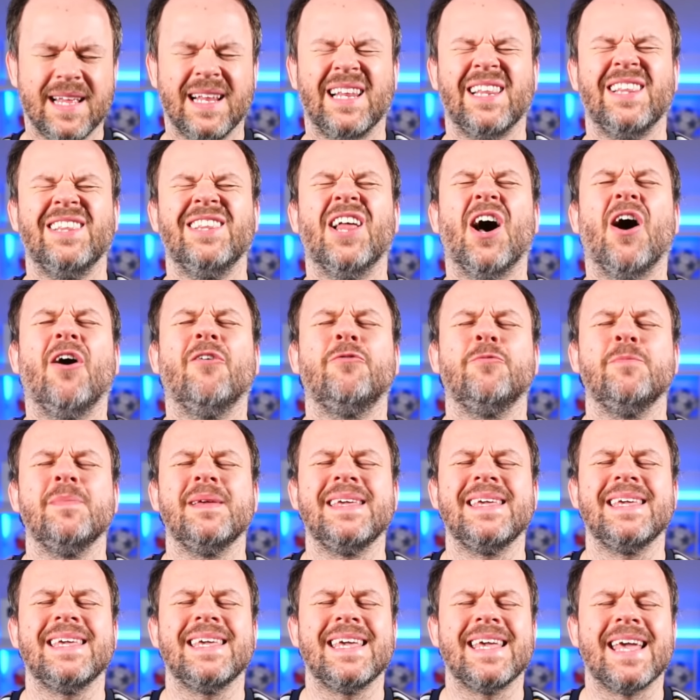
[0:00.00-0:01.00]
Love
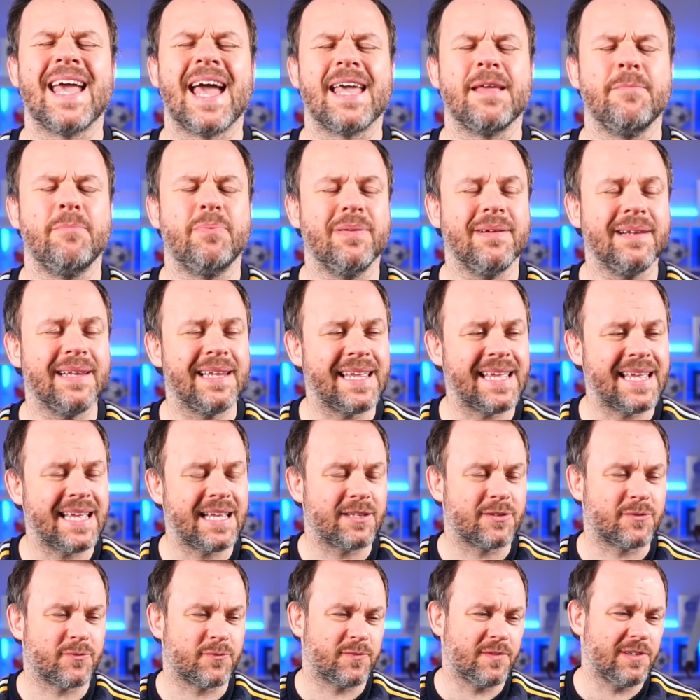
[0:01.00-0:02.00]
me, EA,
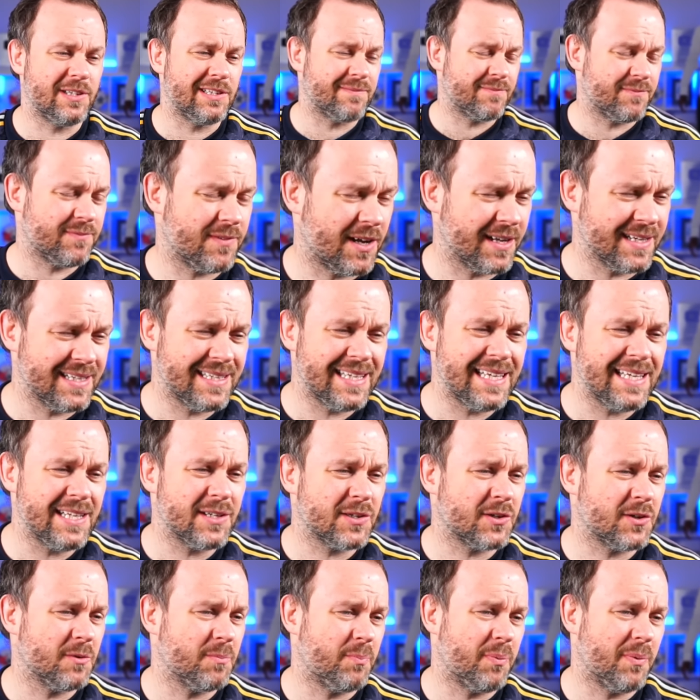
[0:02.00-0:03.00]
please. I need
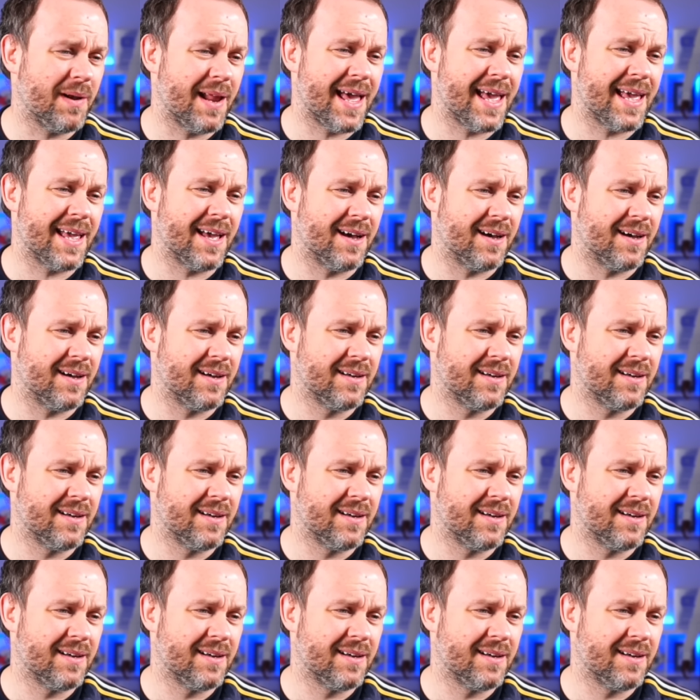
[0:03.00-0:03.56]
a good player.